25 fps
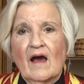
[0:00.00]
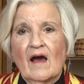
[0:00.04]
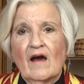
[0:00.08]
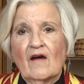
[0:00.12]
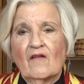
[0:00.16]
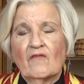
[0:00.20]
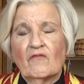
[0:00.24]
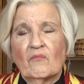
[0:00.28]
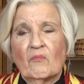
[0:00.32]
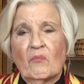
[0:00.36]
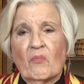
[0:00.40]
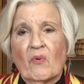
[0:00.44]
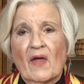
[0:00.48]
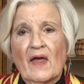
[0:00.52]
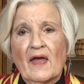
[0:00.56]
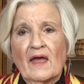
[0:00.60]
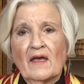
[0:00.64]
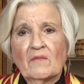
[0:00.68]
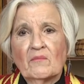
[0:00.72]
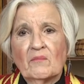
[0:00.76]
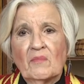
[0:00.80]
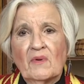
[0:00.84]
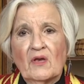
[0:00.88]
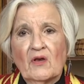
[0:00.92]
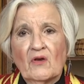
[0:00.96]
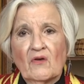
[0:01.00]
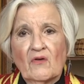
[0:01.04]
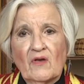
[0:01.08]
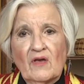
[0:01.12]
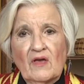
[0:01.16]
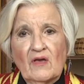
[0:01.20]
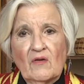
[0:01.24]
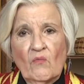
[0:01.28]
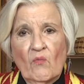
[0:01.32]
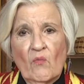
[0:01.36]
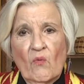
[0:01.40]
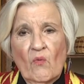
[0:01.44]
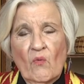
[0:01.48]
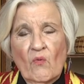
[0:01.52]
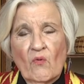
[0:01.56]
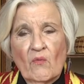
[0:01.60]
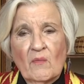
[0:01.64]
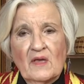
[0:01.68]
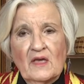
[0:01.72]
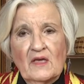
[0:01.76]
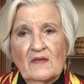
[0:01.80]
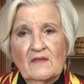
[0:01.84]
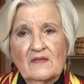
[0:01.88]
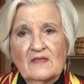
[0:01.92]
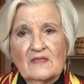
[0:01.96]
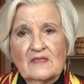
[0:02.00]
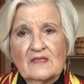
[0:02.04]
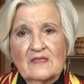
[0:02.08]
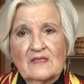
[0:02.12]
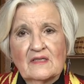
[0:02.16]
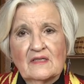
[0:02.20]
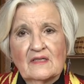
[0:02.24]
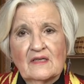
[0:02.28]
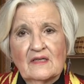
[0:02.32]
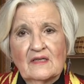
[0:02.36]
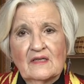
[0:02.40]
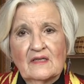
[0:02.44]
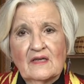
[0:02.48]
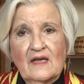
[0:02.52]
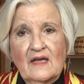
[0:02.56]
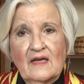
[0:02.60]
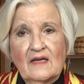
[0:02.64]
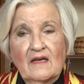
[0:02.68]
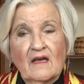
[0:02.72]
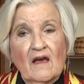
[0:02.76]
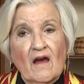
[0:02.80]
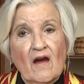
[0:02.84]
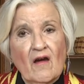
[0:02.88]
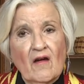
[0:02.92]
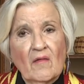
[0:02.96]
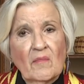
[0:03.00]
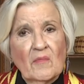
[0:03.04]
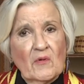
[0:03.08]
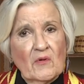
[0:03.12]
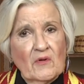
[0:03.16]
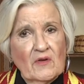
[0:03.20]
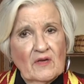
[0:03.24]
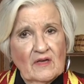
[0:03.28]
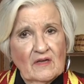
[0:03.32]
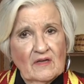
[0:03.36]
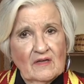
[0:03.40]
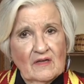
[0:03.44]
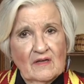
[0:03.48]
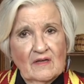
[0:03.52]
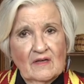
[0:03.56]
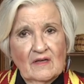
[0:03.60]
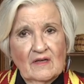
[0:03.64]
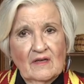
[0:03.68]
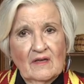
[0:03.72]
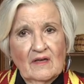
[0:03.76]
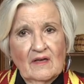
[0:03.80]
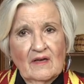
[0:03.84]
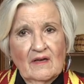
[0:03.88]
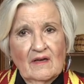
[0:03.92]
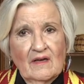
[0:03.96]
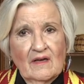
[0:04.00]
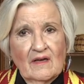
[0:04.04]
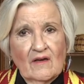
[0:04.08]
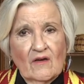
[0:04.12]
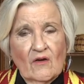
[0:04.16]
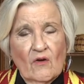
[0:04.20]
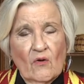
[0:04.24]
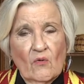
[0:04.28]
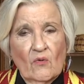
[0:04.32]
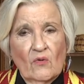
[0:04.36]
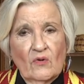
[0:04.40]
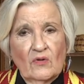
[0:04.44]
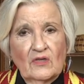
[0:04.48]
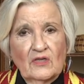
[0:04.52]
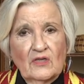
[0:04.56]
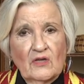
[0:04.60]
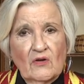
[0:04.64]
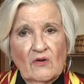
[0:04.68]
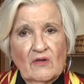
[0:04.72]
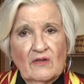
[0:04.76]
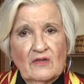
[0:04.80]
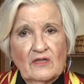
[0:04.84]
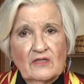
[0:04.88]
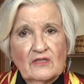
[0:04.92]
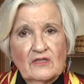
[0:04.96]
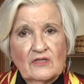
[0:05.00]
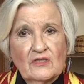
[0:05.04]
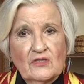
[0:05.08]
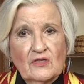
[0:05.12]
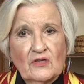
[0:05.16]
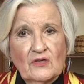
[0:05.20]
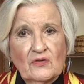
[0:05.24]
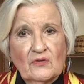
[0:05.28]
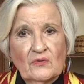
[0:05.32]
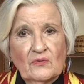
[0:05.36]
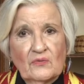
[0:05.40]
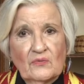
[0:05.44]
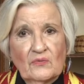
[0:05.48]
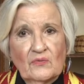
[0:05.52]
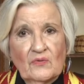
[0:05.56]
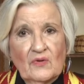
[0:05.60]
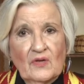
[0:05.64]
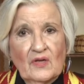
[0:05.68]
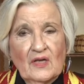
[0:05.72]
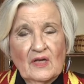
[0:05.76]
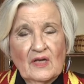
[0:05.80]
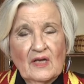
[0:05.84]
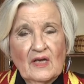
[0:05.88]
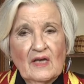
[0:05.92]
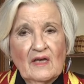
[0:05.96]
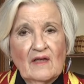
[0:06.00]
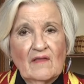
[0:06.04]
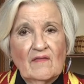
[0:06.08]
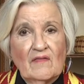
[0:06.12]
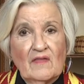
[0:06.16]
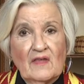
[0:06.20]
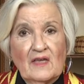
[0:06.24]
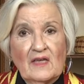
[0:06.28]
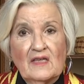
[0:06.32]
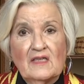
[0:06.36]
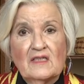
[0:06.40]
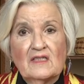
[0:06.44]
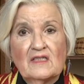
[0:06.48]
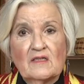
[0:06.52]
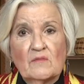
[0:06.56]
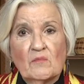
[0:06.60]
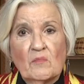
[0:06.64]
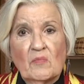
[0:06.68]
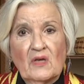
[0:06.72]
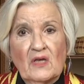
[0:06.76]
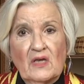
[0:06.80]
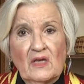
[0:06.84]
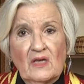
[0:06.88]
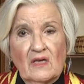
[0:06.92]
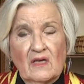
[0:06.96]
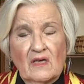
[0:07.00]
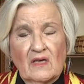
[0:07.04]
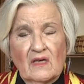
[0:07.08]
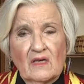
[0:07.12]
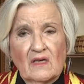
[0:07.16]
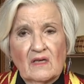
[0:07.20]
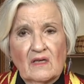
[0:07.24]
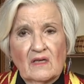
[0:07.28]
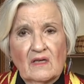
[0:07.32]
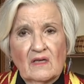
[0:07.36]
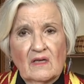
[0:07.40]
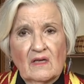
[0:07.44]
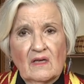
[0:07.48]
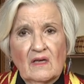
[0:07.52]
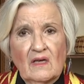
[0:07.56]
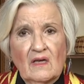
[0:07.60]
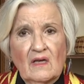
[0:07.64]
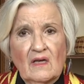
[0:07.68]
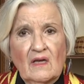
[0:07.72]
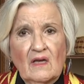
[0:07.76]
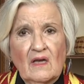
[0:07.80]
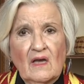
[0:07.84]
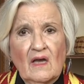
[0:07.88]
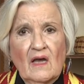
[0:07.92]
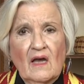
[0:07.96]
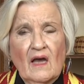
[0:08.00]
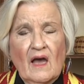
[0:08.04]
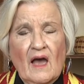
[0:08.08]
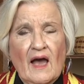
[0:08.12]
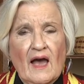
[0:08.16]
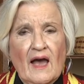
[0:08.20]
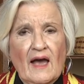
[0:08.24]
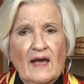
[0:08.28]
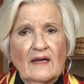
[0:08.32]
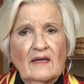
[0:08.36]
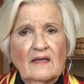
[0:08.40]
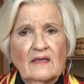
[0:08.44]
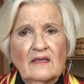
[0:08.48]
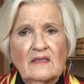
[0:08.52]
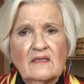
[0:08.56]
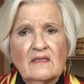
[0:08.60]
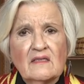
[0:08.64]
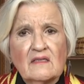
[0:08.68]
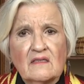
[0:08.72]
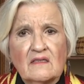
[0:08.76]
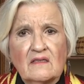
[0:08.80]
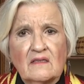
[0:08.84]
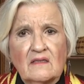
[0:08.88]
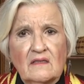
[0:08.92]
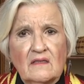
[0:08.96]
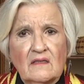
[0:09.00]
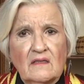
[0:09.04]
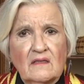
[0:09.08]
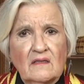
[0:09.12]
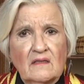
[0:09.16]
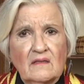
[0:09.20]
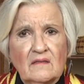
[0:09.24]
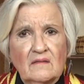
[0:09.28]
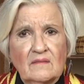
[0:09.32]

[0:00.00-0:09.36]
of blackberry warming in the sun, and copperhead coiled on the stone. These speak. I listened